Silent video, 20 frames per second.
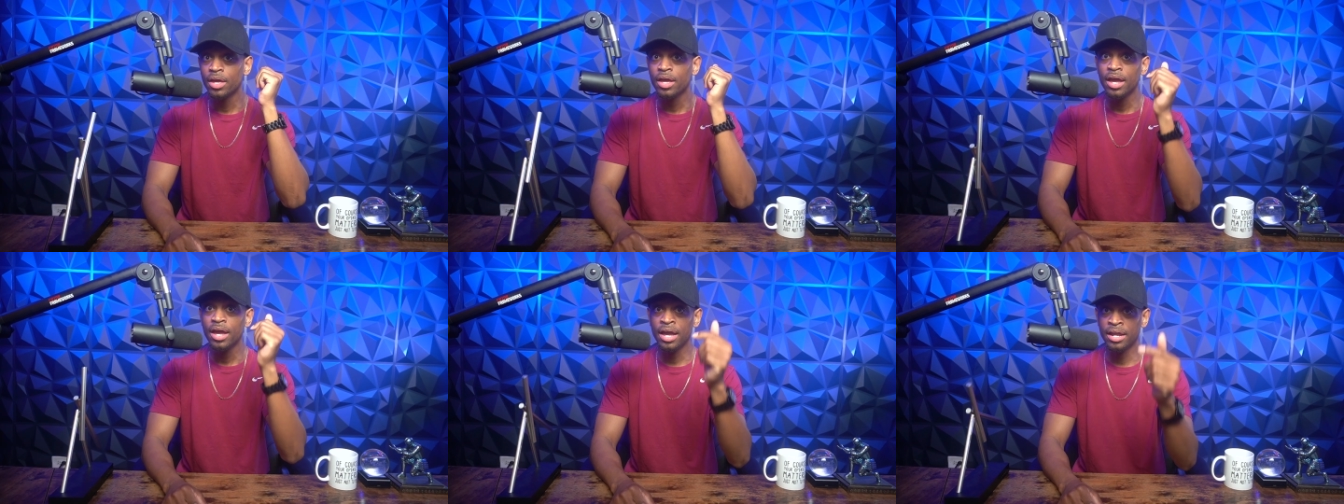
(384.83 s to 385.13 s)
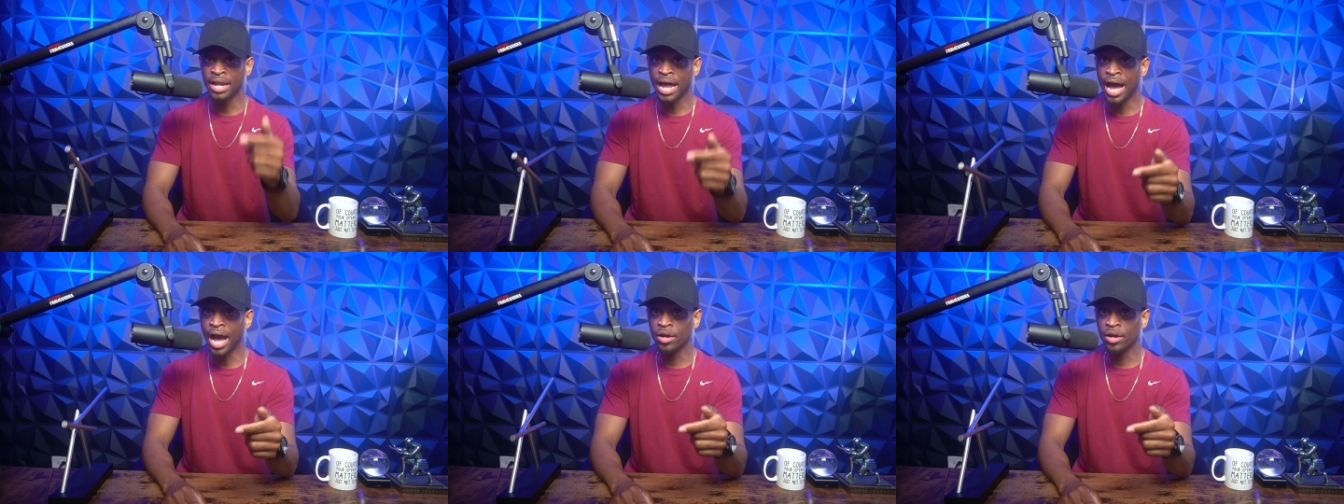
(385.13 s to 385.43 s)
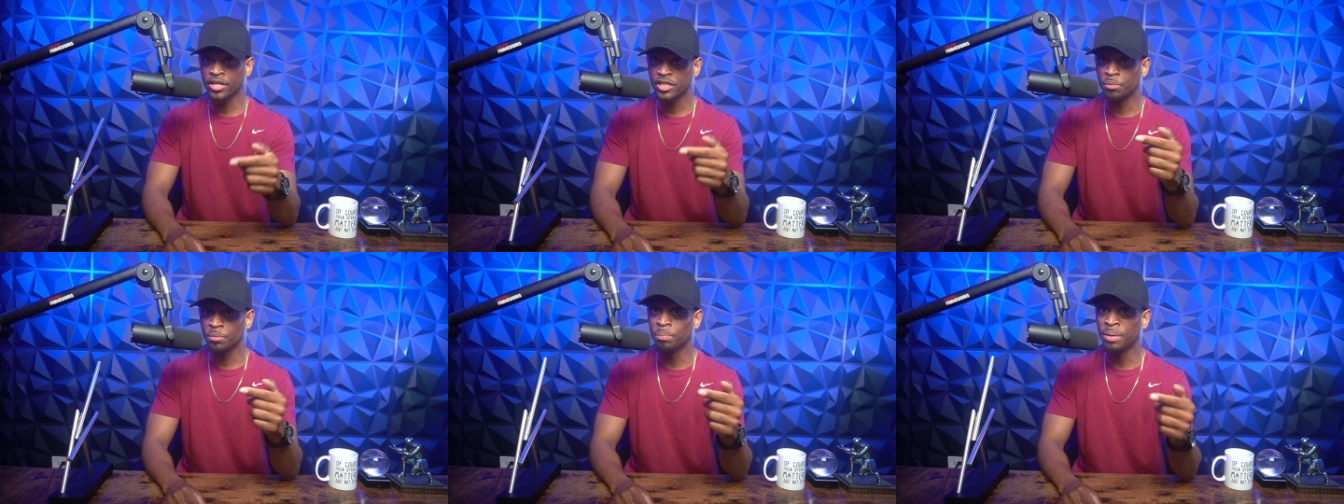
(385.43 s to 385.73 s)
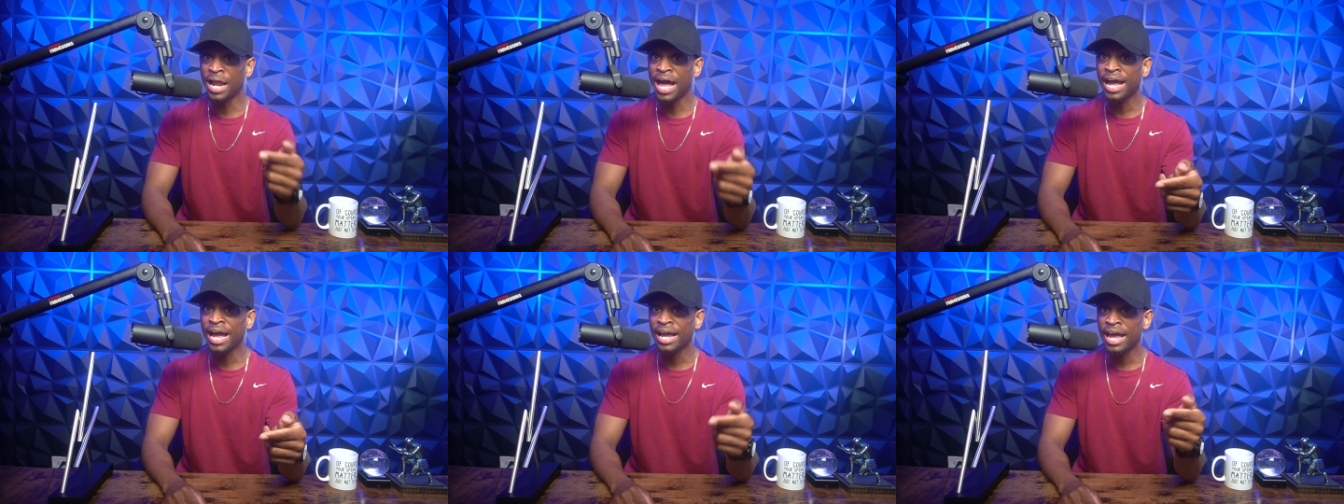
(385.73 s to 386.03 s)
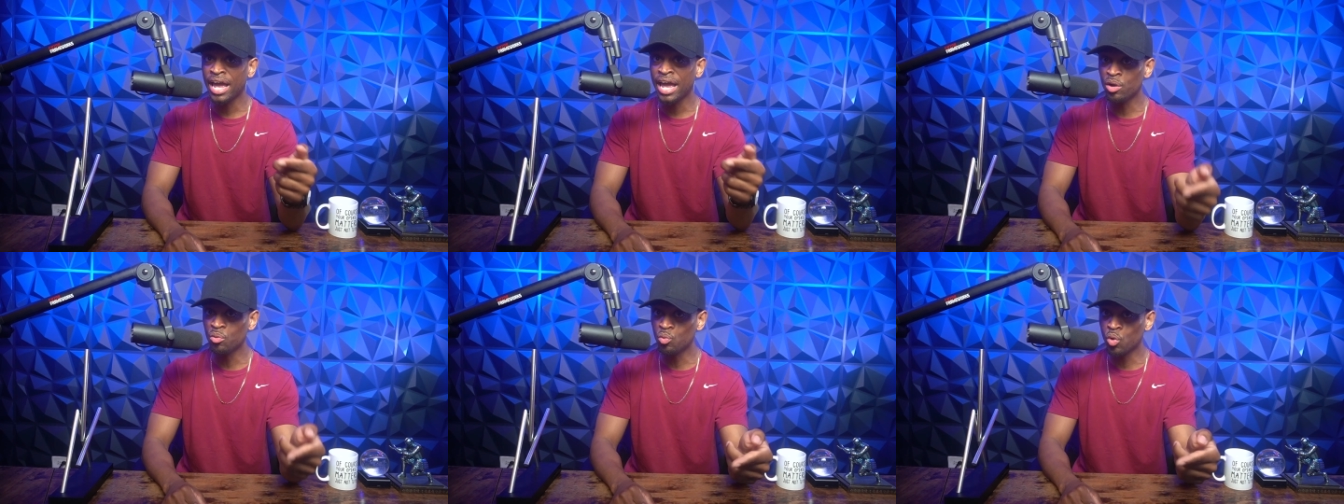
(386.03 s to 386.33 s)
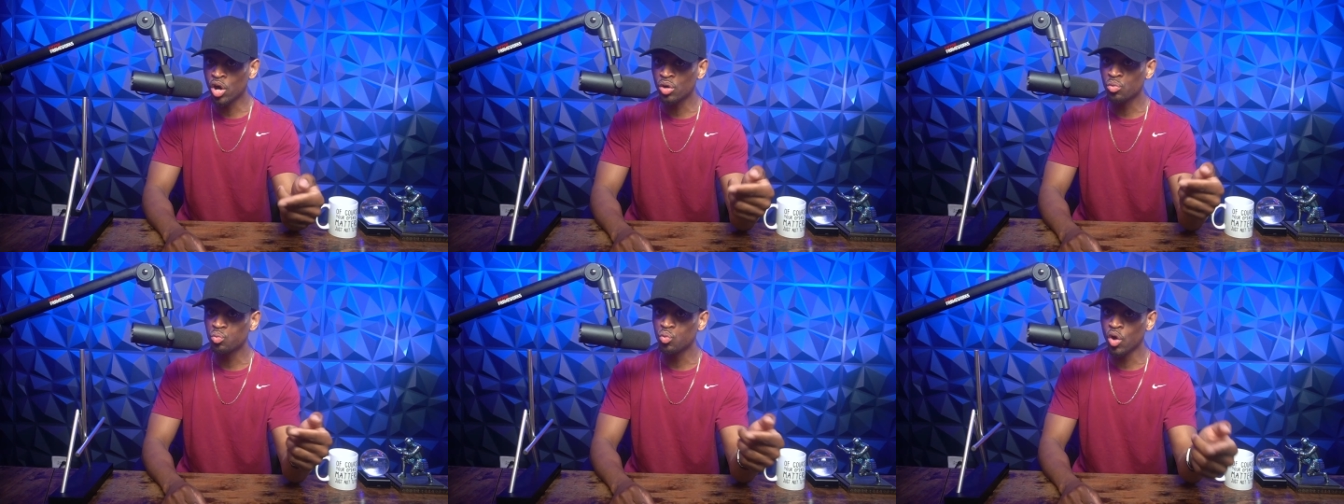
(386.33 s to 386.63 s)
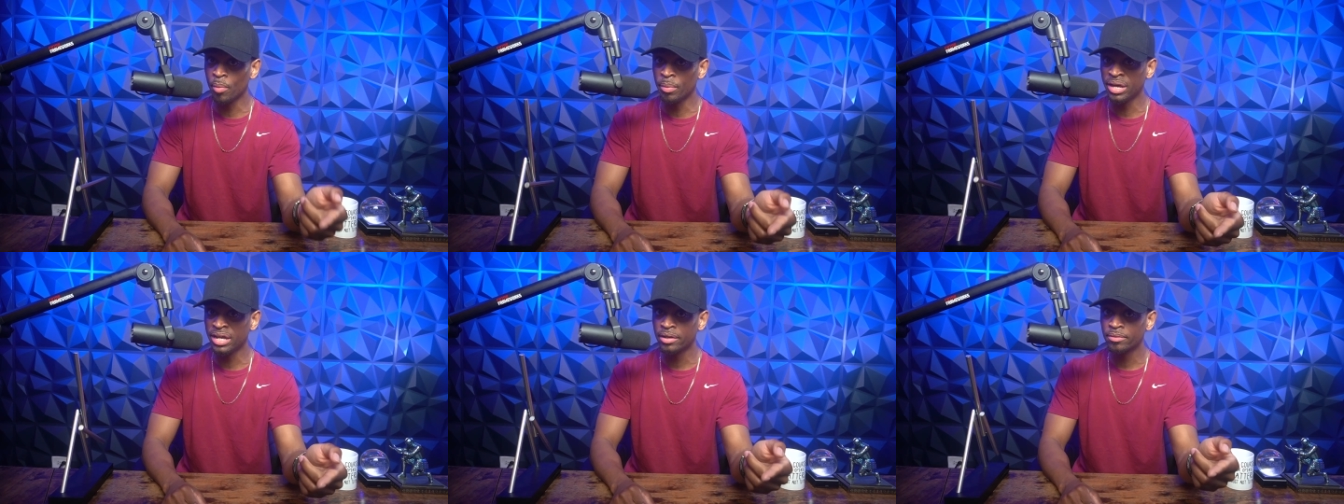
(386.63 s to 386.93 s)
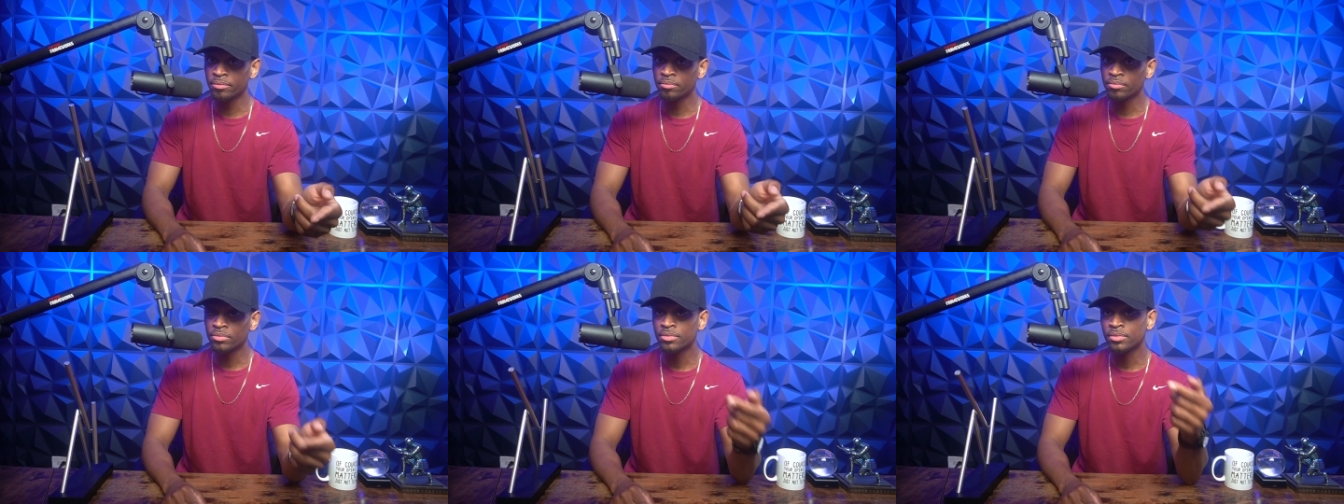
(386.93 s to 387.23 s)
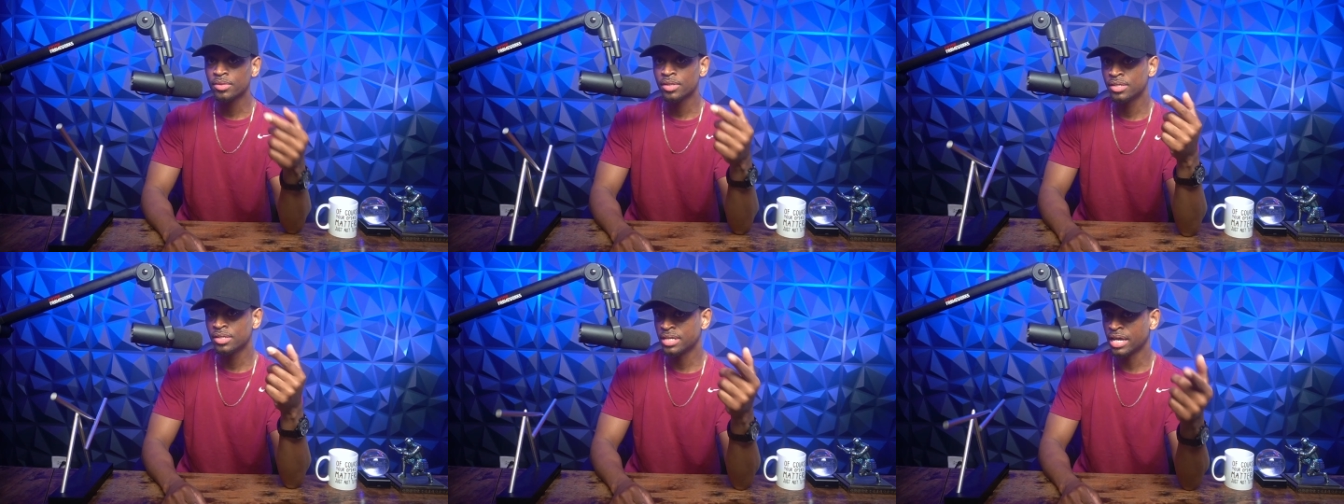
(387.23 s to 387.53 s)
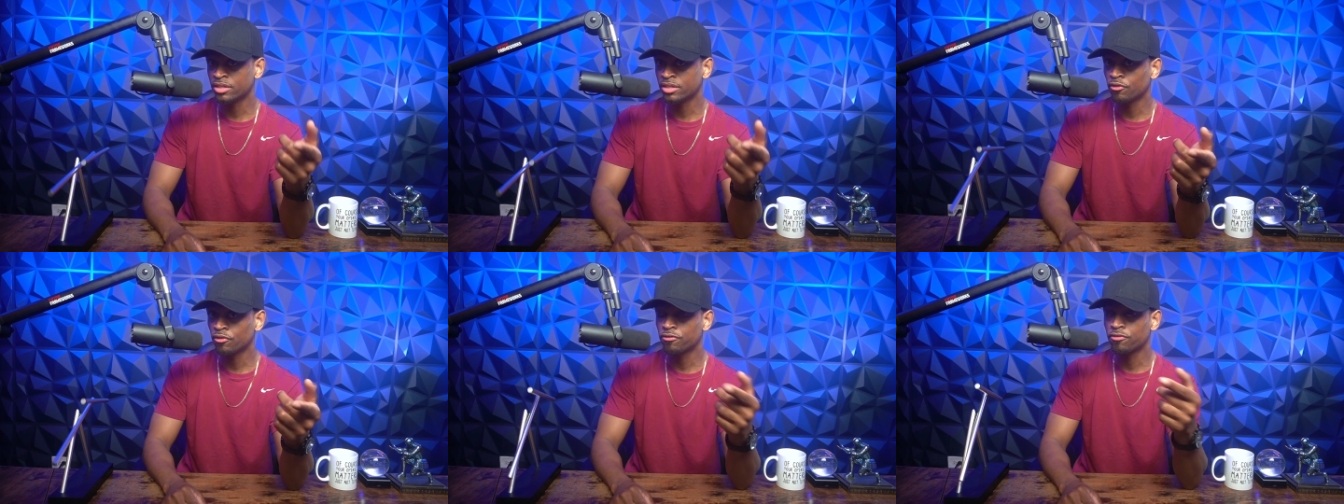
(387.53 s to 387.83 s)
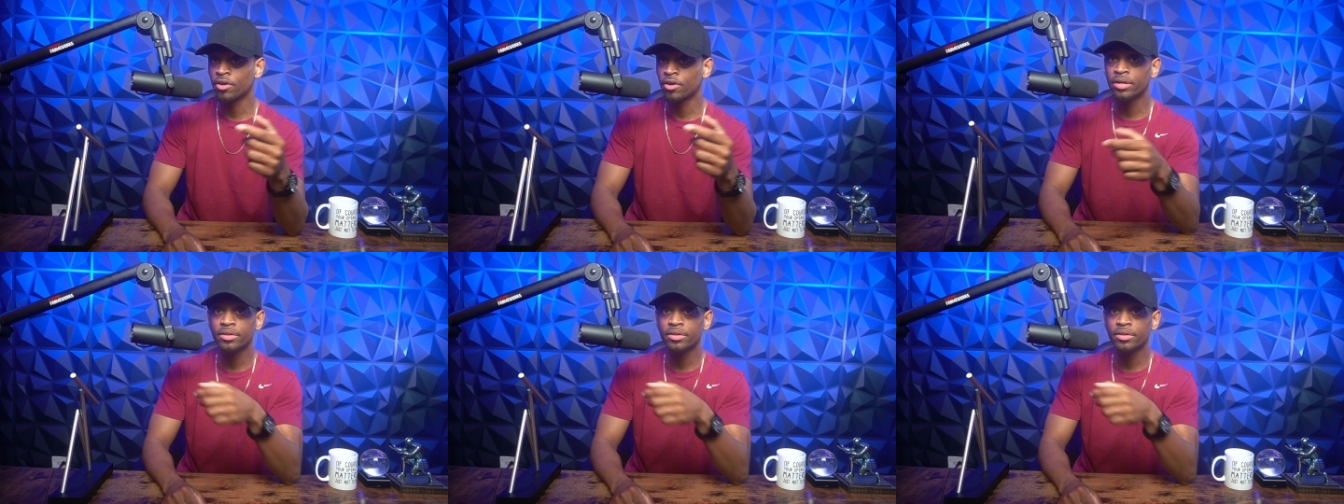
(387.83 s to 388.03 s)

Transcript: And now this black N-word woman is at the front.